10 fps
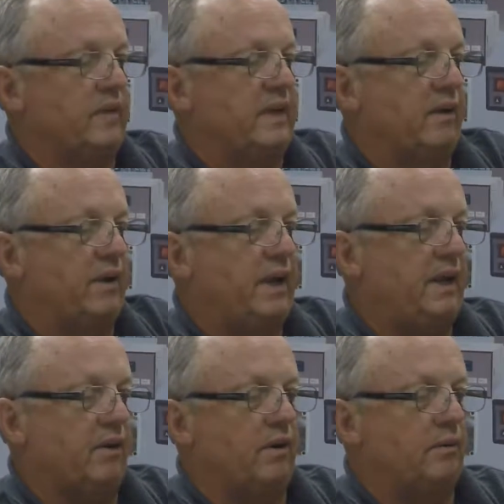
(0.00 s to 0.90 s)
Now
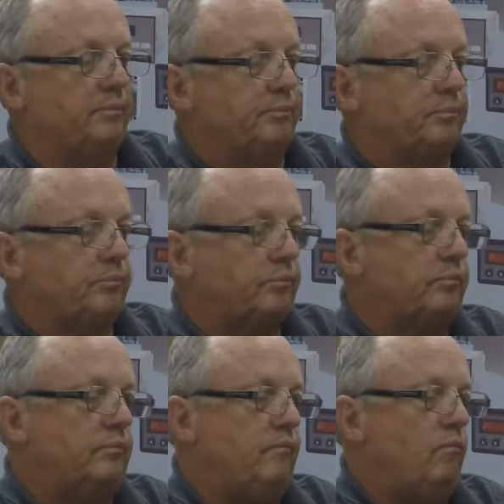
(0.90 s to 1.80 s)
here,
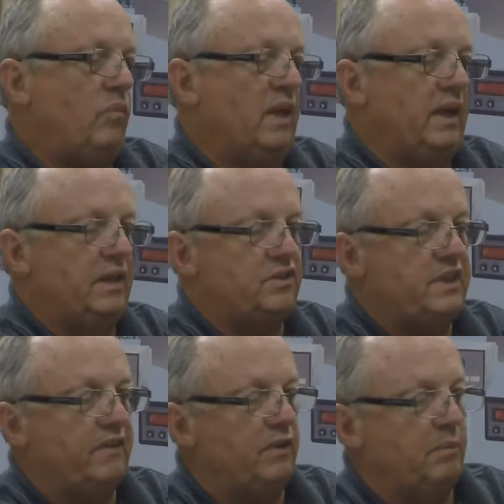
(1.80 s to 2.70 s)
it's
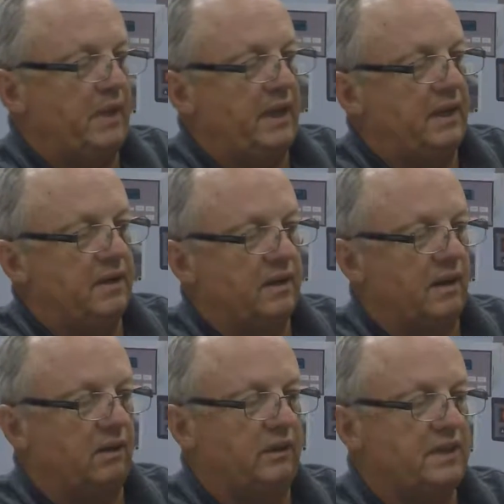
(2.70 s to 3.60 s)
giving me
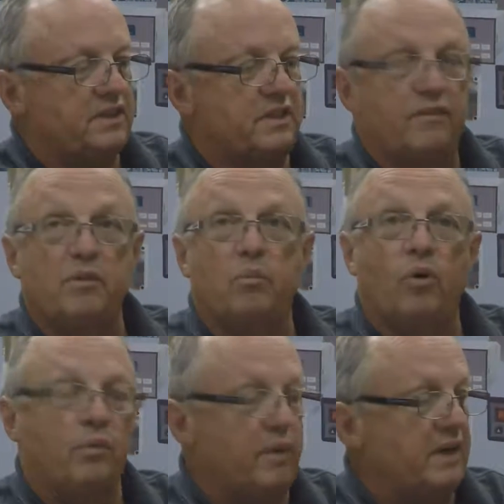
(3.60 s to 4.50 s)
a list of the
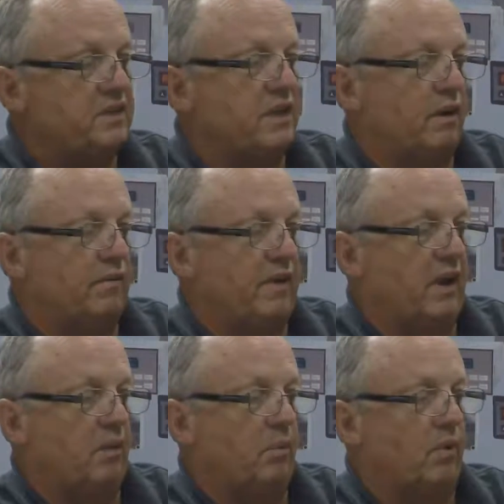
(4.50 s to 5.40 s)
baud rates that are
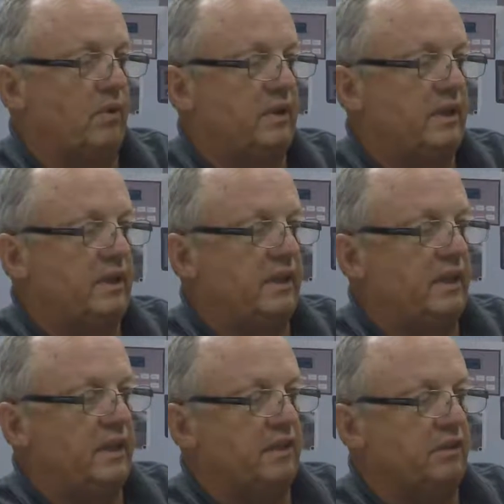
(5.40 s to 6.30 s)
available.
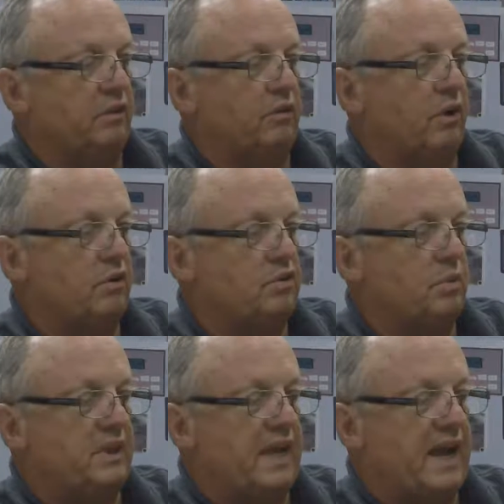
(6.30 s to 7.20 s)
You'll notice
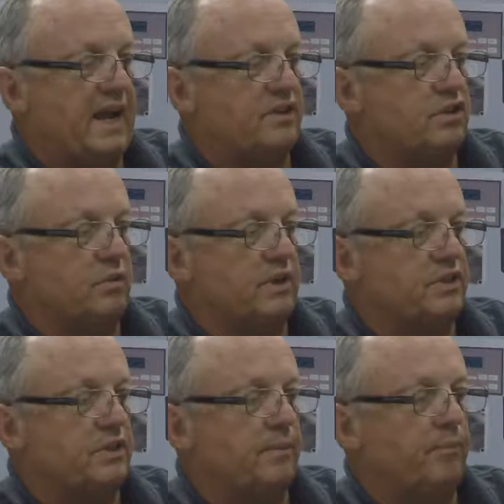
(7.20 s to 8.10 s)
with the
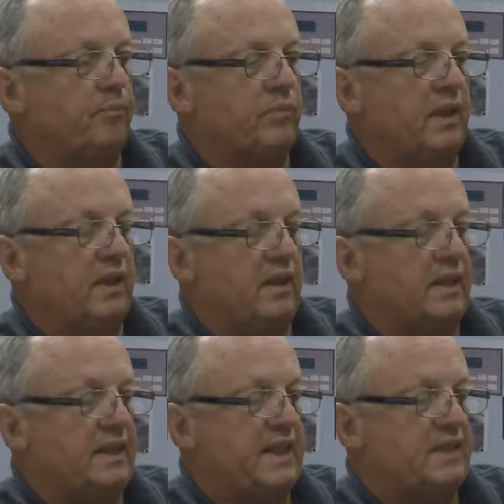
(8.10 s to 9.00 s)
asterisk
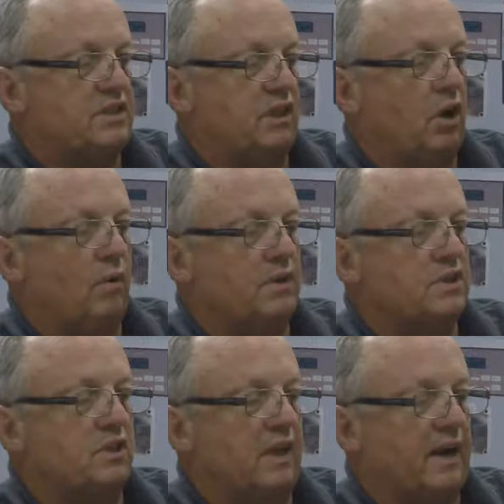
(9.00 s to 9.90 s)
that that's the current
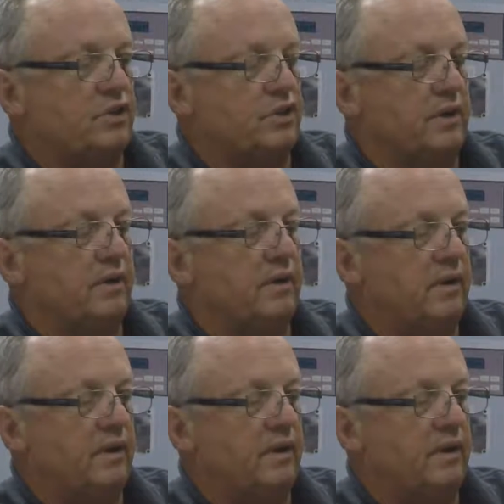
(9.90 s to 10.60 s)
selection.